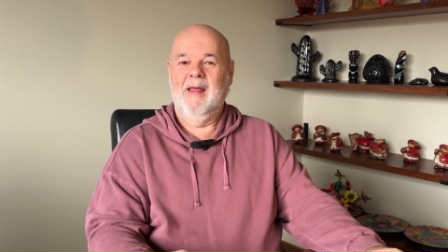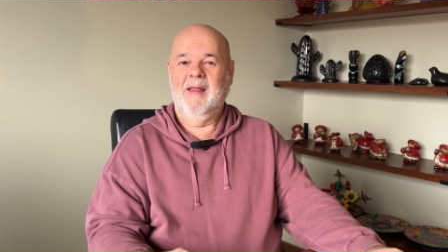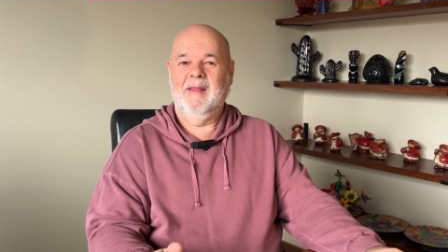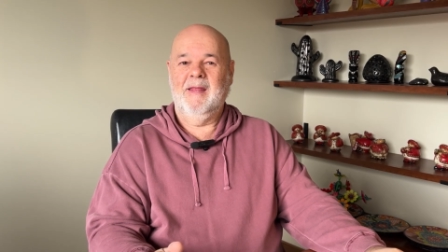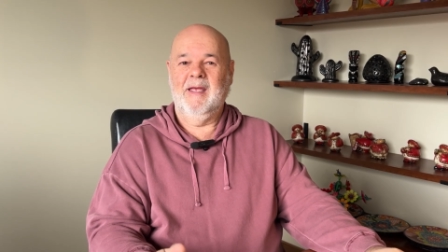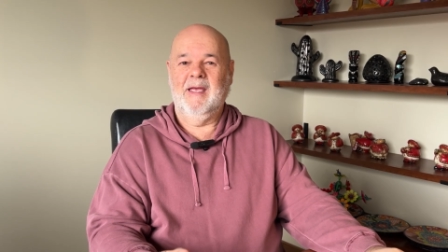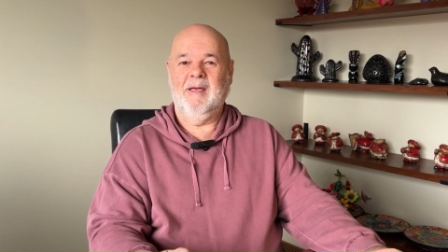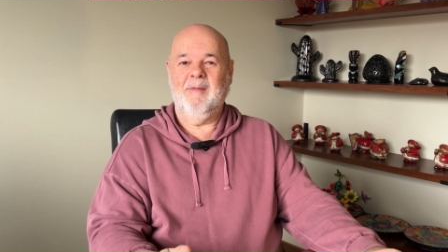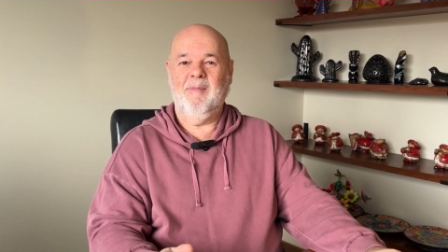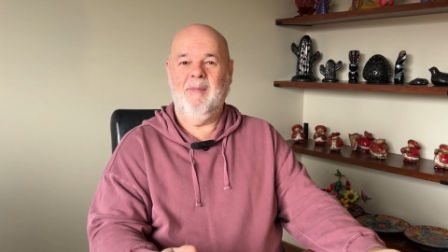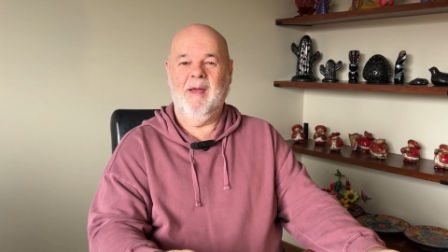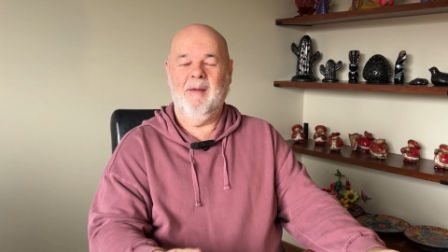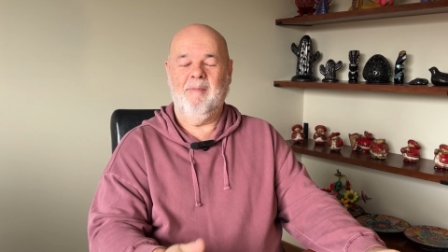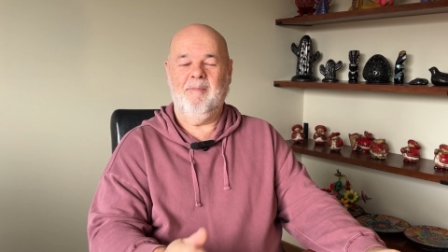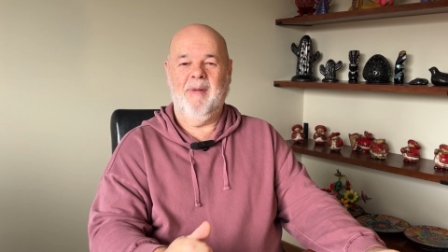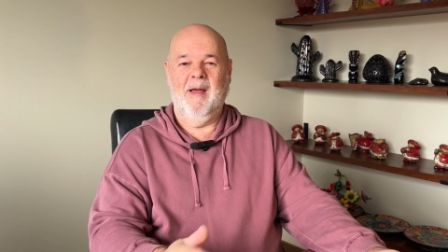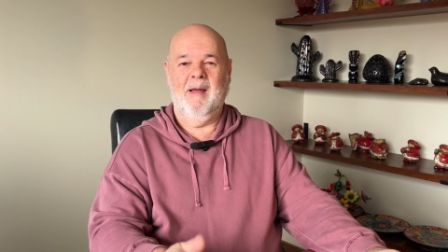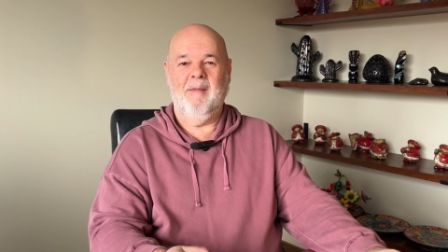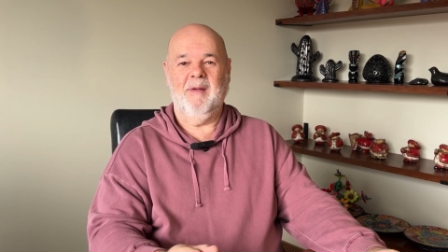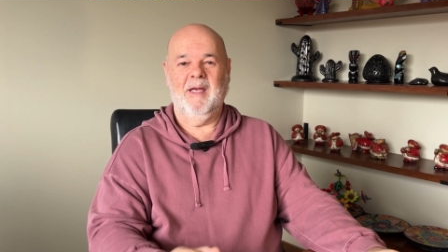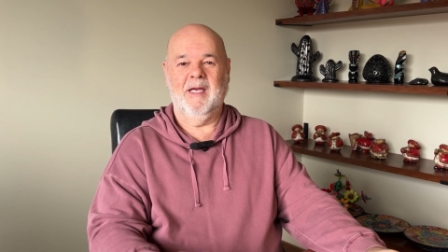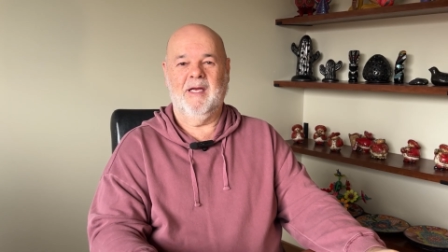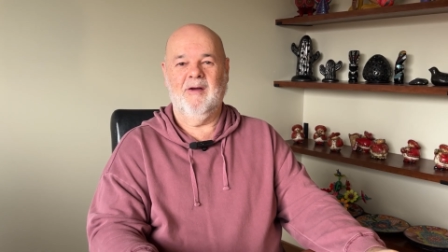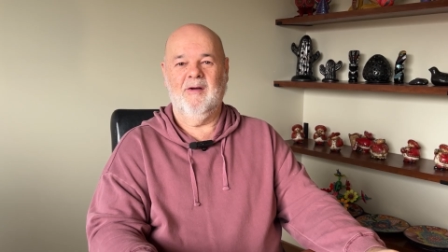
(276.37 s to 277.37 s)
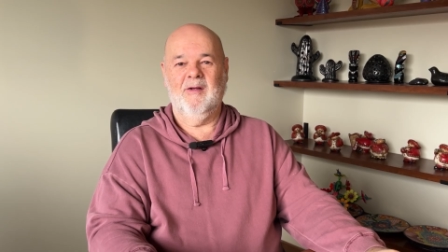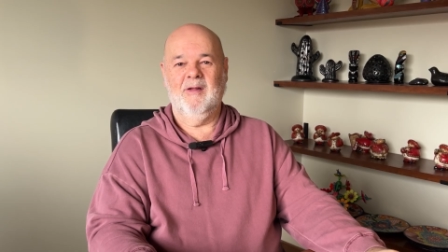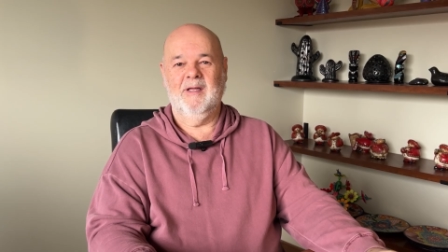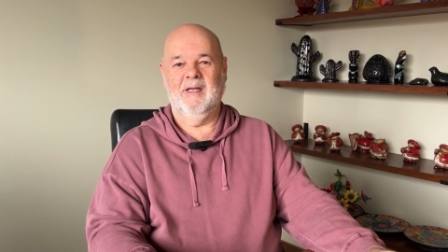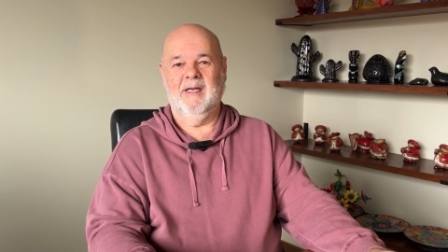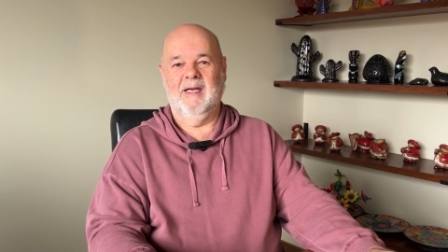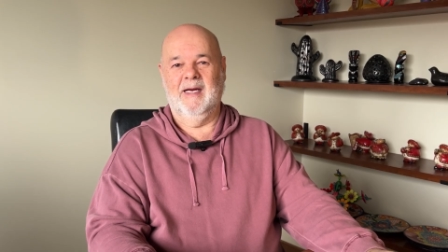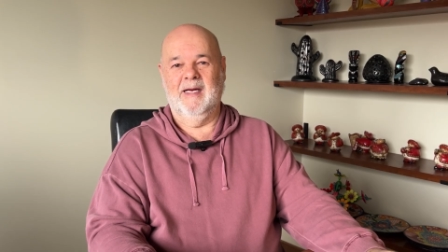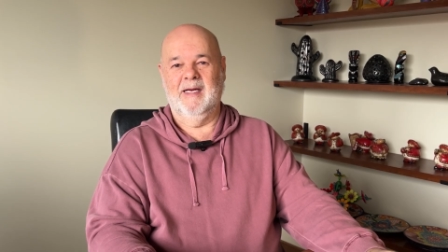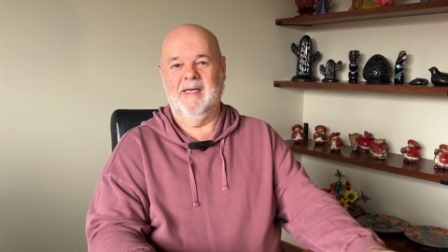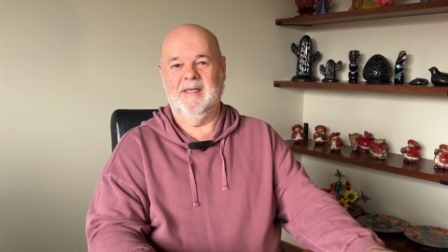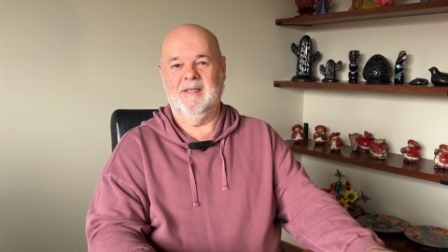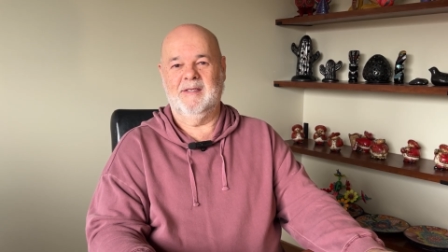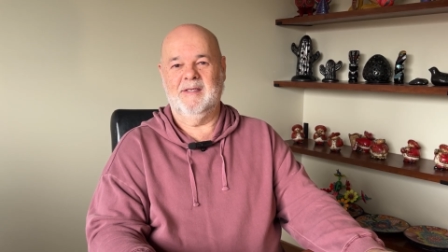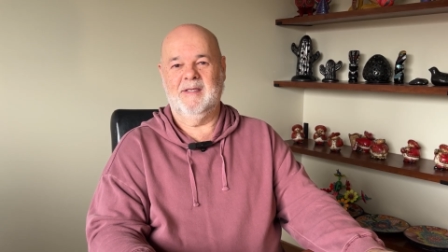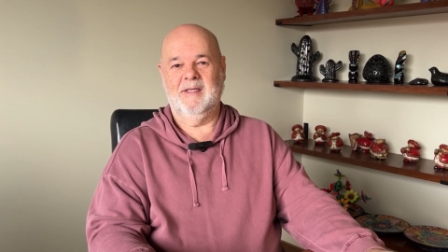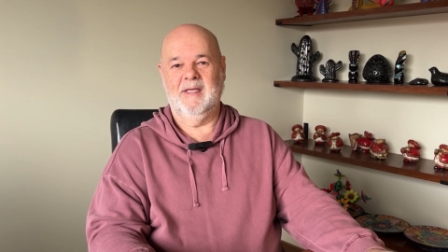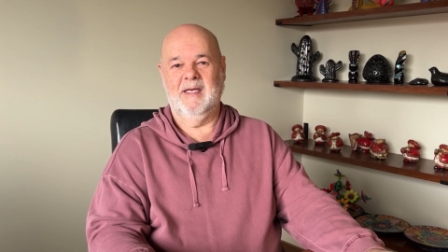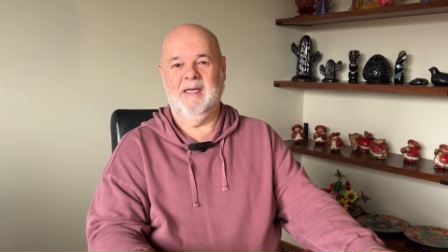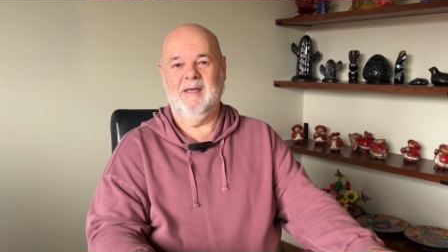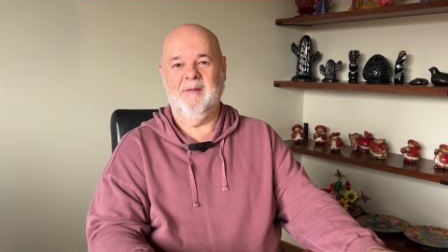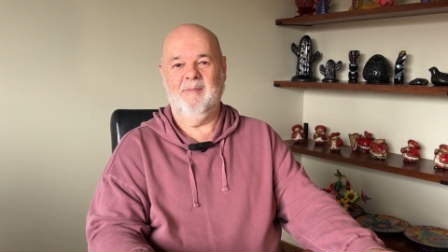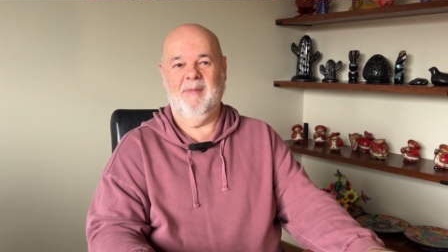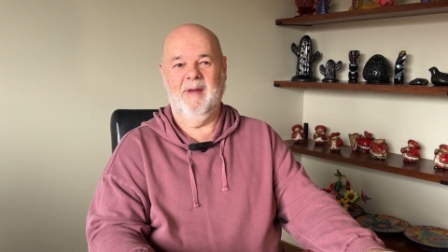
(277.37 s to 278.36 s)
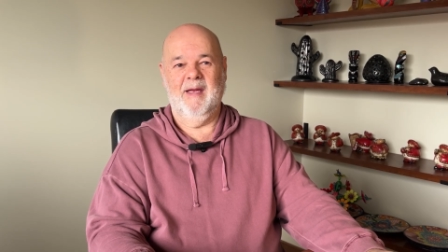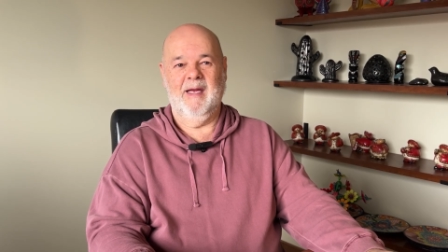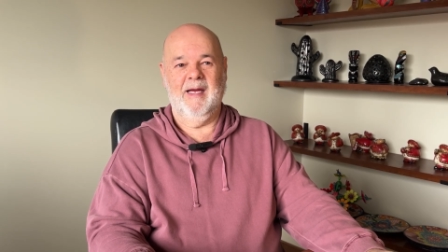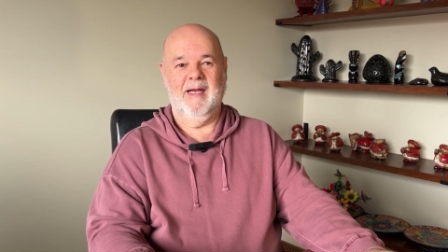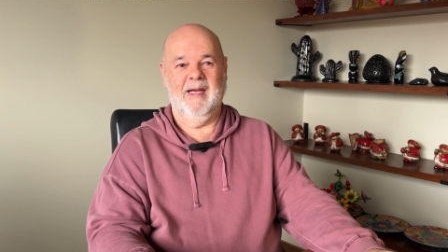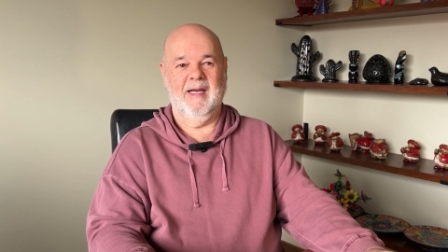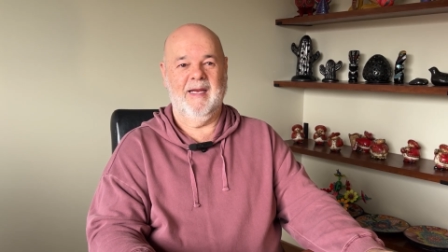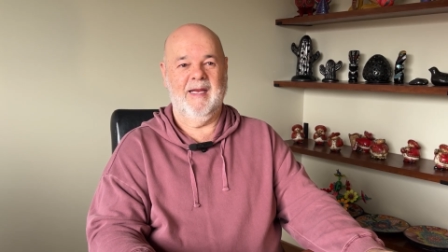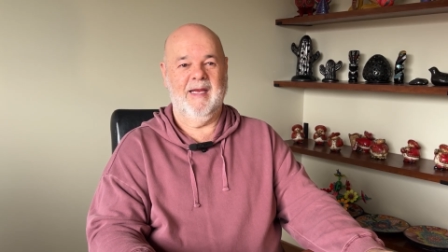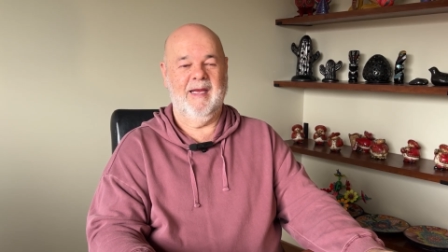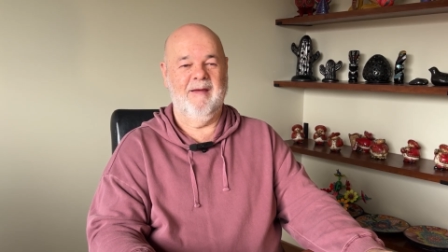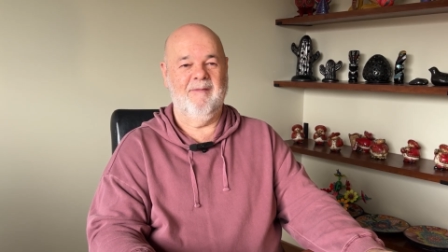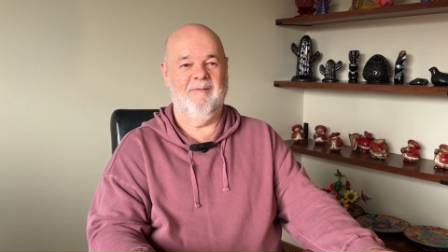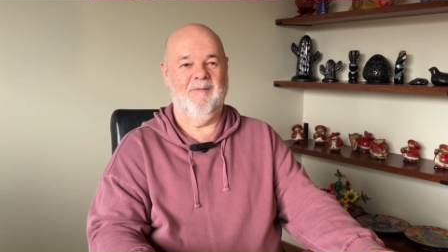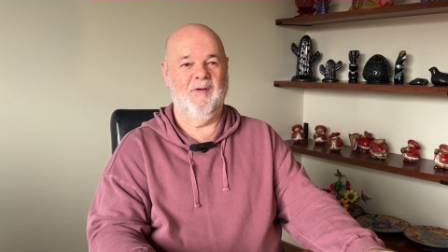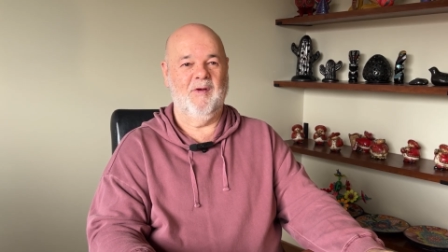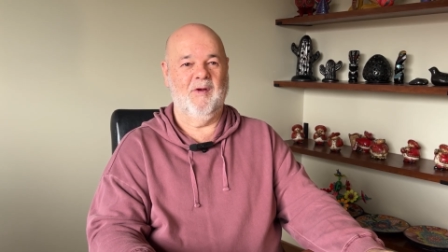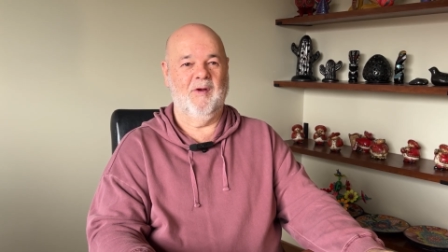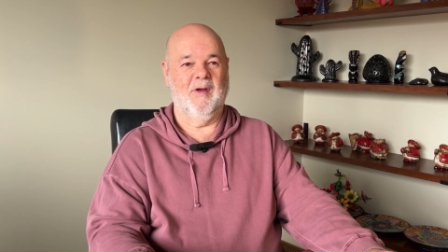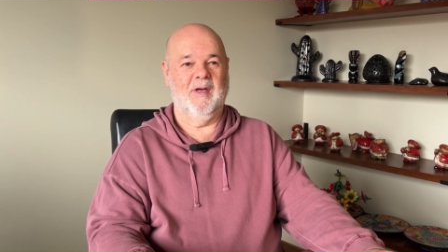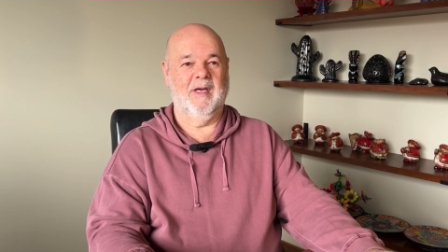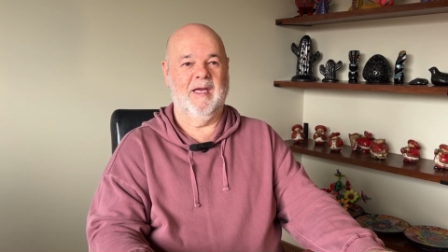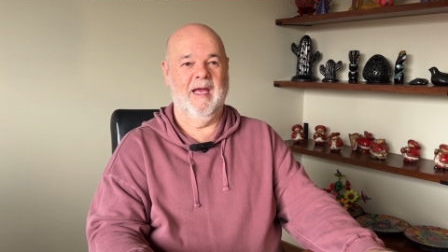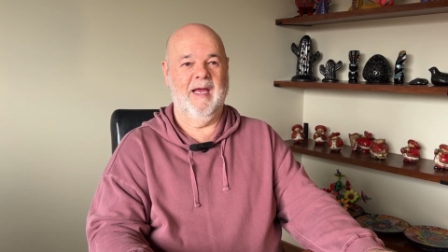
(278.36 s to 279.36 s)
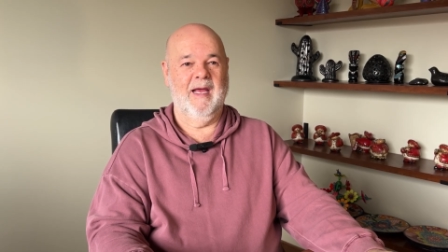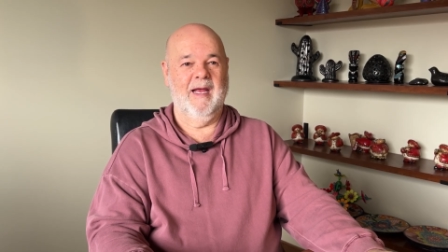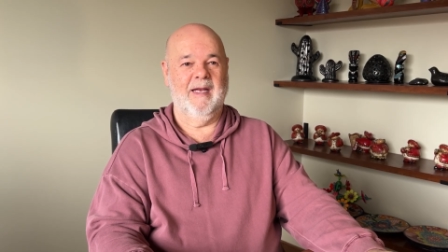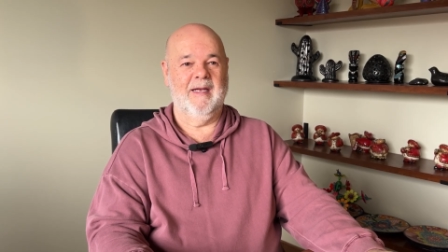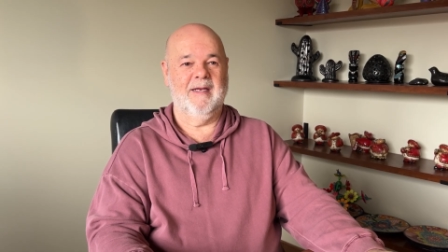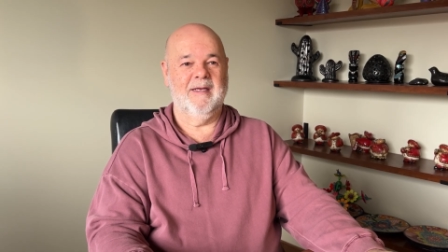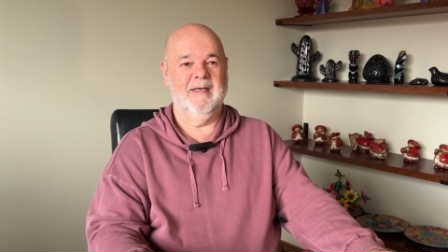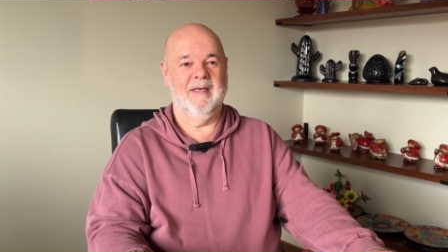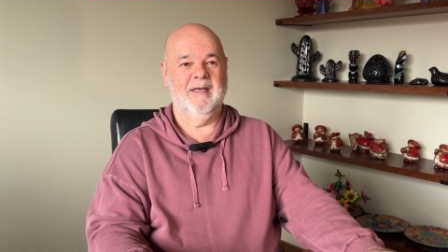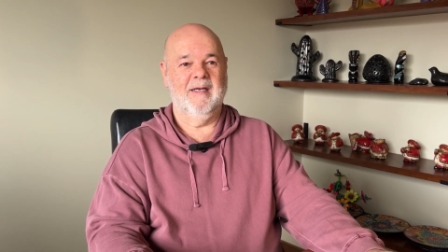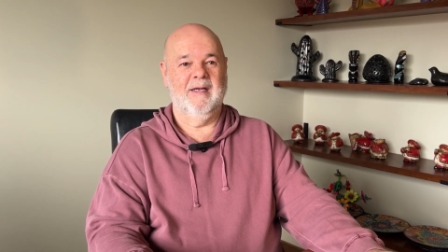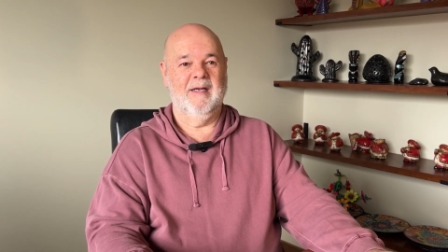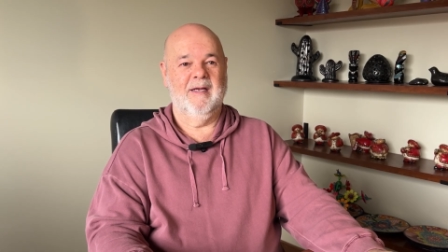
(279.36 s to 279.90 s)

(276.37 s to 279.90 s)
Think about public holidays. Think about if you get